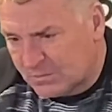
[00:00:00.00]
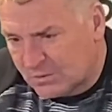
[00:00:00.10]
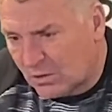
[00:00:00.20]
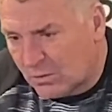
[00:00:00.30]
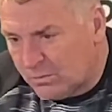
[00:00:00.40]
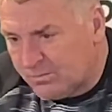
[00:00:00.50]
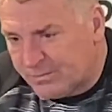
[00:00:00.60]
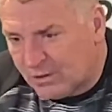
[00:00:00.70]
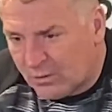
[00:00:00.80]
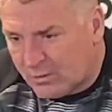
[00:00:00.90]
So
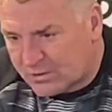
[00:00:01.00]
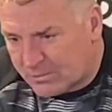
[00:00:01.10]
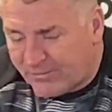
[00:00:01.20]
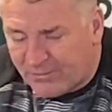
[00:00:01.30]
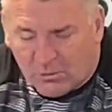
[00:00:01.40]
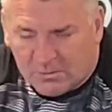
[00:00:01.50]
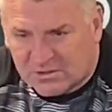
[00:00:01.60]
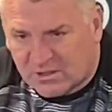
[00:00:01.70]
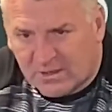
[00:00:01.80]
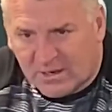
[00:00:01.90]
you know, it was a
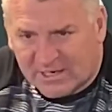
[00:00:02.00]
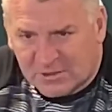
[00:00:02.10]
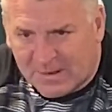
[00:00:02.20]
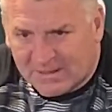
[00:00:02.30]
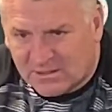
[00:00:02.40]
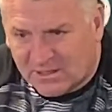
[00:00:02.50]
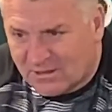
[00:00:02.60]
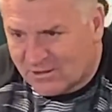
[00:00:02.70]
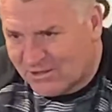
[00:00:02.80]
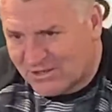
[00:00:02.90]
performance that I expected
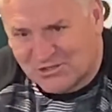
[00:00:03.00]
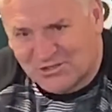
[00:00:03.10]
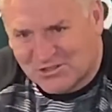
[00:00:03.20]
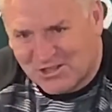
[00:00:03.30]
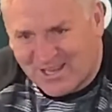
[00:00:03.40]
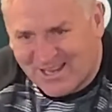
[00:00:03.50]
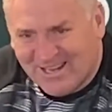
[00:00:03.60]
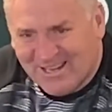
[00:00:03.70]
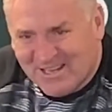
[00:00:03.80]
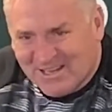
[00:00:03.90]
in conditions that,
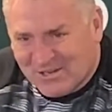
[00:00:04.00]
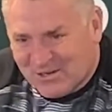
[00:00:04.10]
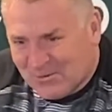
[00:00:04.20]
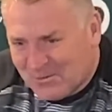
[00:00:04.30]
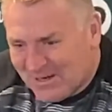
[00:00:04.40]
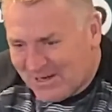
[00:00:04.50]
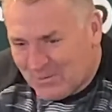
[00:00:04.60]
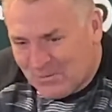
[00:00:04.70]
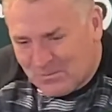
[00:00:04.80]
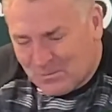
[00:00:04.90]
you
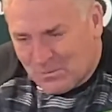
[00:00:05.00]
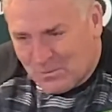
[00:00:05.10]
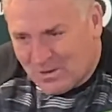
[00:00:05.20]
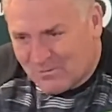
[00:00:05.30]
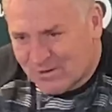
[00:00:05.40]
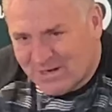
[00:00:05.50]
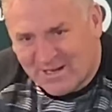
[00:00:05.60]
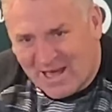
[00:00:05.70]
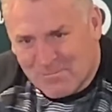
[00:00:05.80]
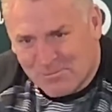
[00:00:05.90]
know, weren't
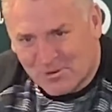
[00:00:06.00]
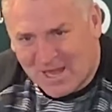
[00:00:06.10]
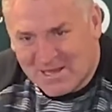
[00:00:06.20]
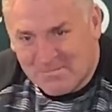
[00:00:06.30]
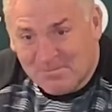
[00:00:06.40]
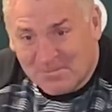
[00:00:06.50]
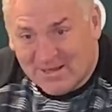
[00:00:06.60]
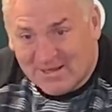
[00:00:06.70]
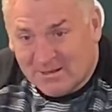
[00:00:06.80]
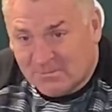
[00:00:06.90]
really an April game.
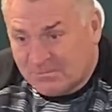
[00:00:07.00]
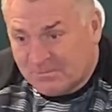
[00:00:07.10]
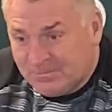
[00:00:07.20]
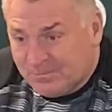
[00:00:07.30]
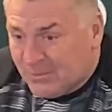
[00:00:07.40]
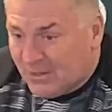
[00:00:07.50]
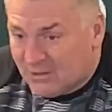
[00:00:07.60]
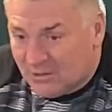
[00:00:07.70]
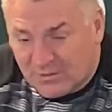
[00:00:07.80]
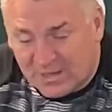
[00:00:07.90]

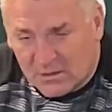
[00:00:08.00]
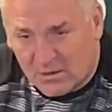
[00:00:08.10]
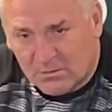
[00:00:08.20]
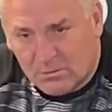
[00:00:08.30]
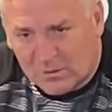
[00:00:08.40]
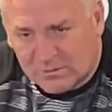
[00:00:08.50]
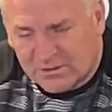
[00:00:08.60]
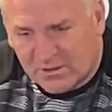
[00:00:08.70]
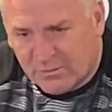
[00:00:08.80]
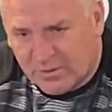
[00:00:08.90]
But you know, they got a
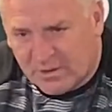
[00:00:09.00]
well-deserved